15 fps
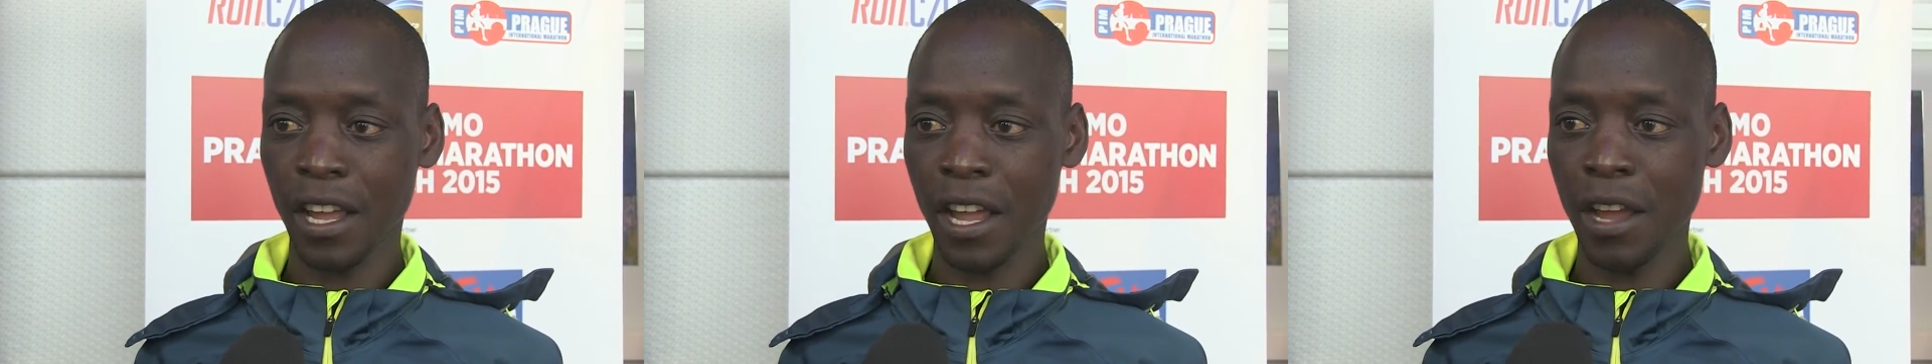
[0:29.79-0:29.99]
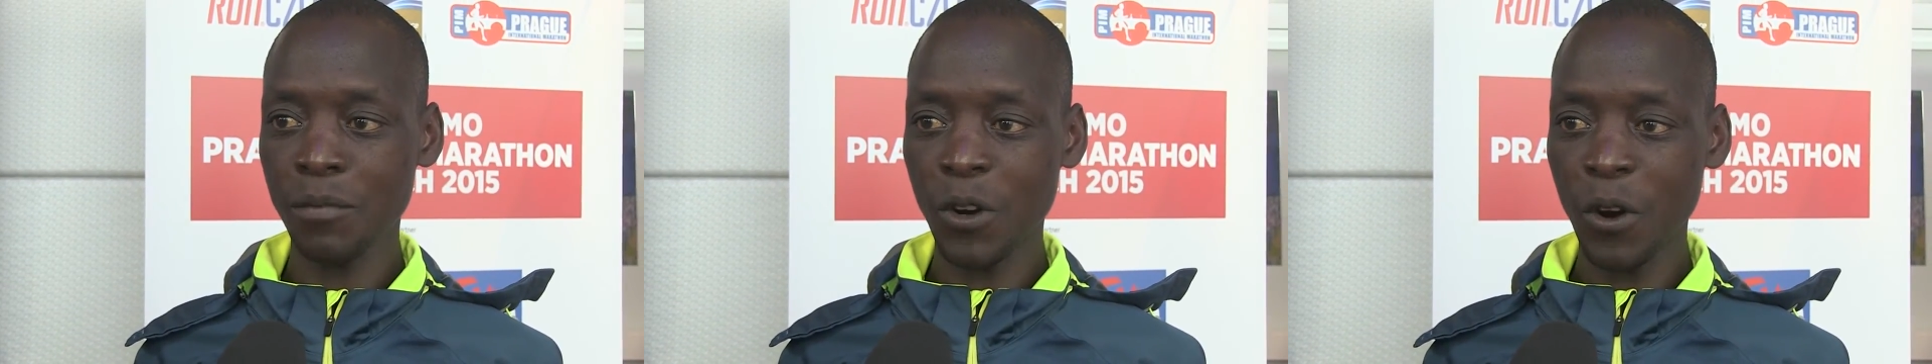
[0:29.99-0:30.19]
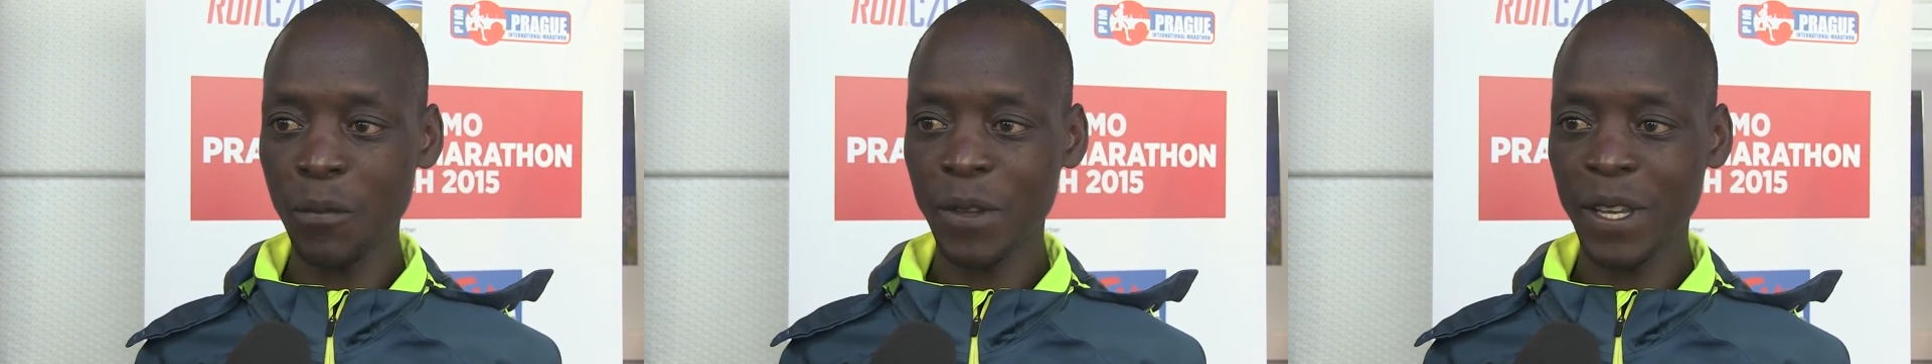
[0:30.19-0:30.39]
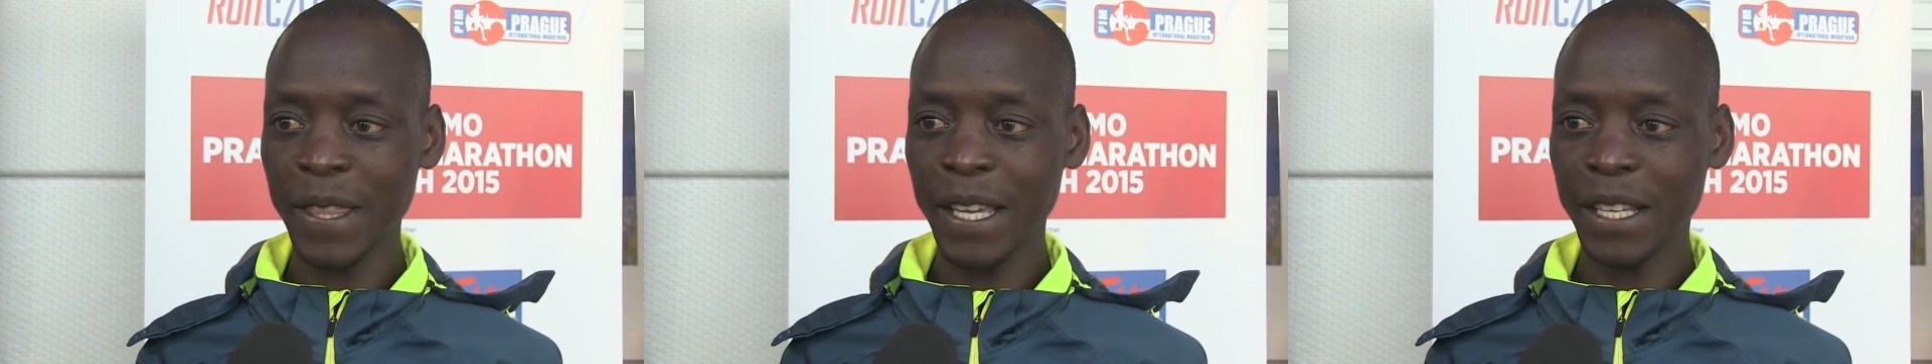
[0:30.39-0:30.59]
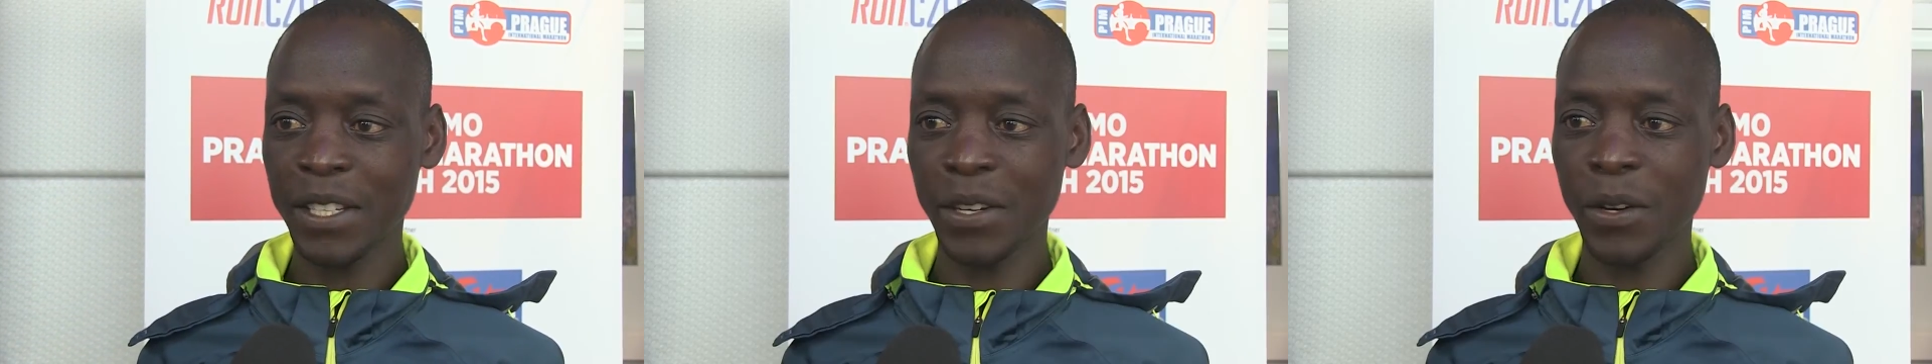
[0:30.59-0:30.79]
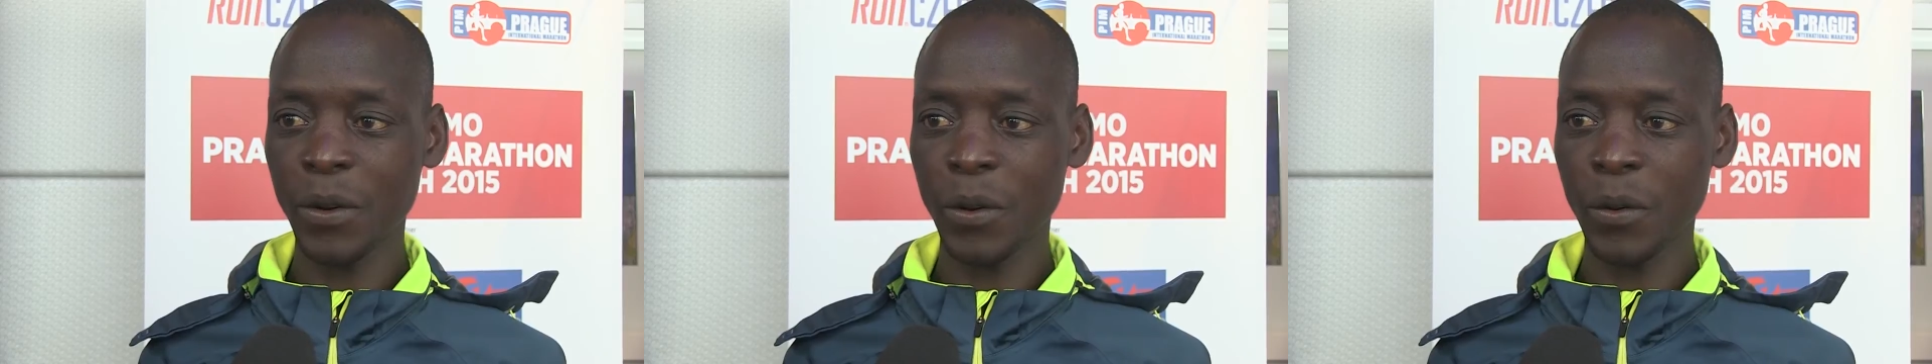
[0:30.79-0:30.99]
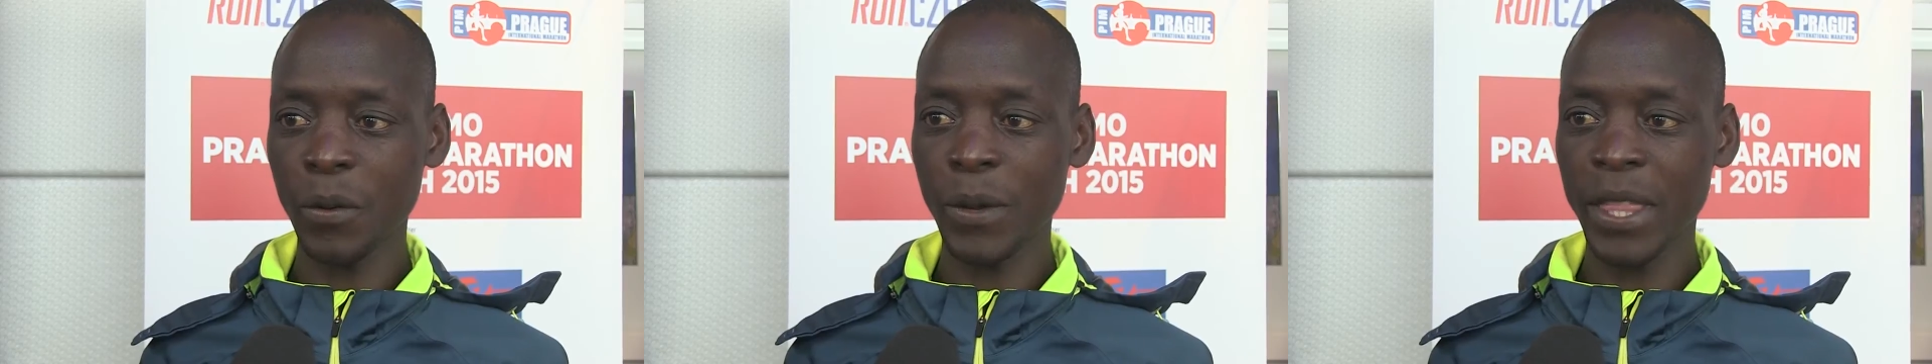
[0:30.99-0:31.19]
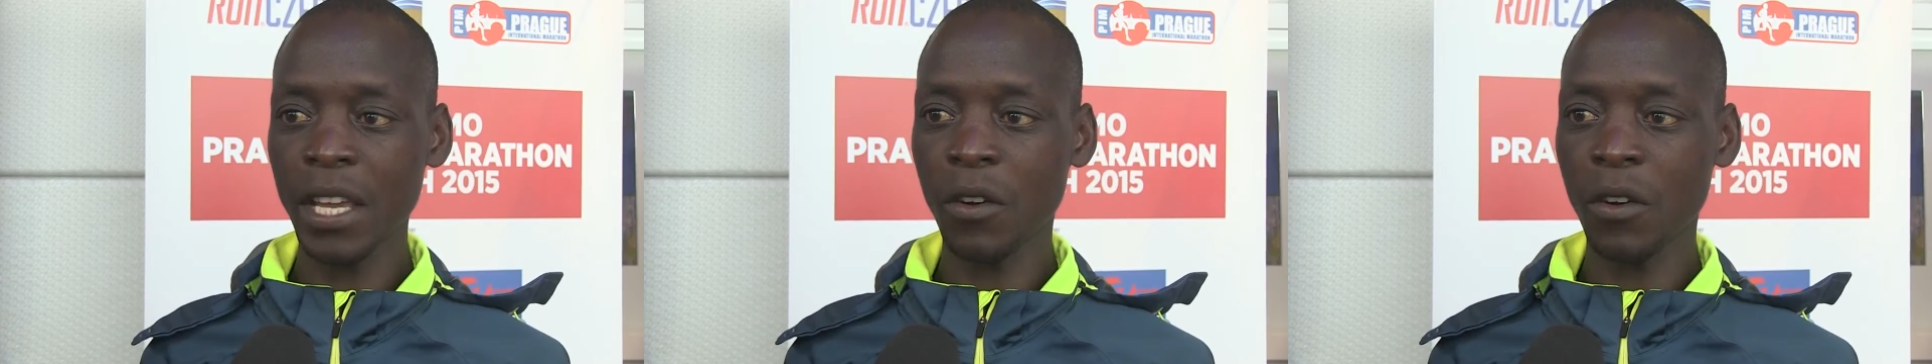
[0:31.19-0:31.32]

I'm hoping that uh, with the